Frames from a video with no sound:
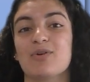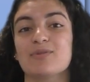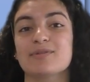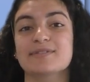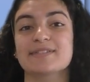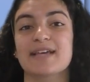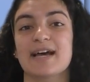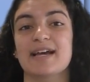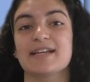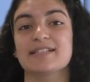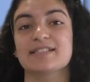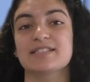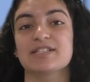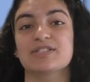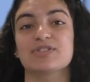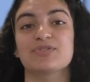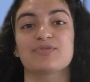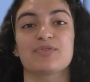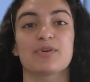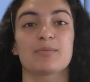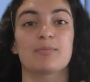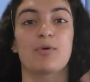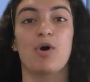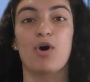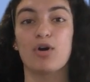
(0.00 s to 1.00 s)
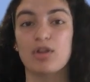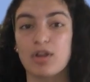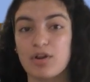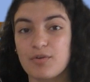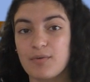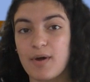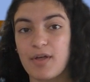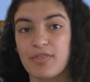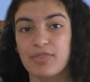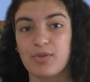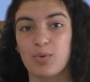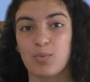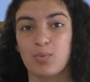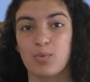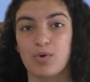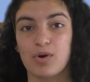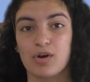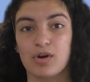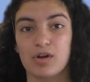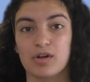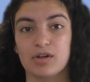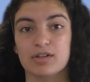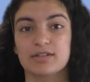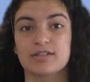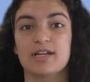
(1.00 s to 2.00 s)
scientists from all around the
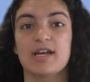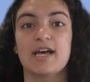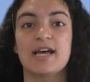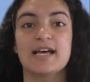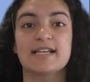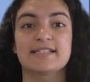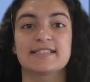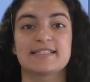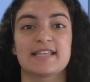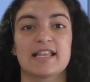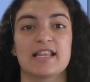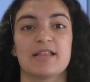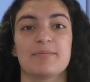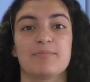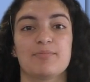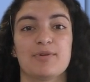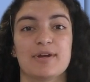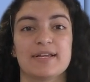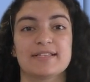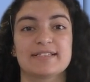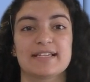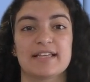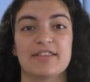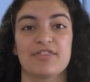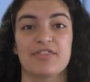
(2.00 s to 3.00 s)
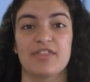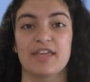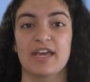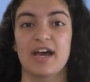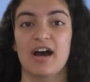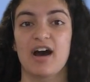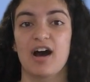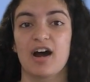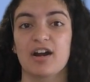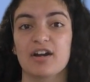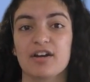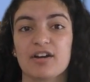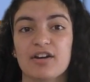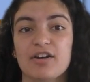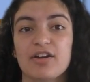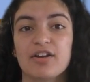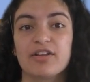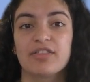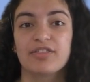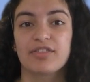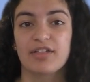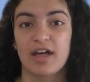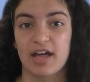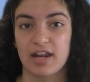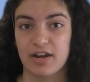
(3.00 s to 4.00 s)
world celebrated the
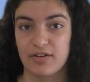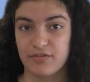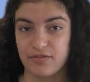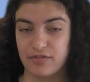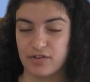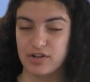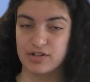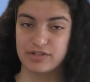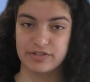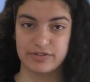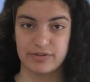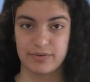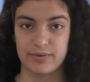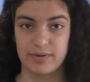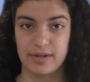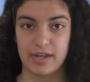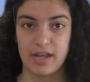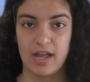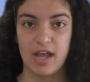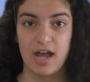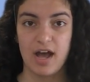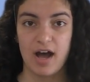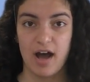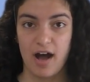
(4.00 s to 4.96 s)
100th anniversary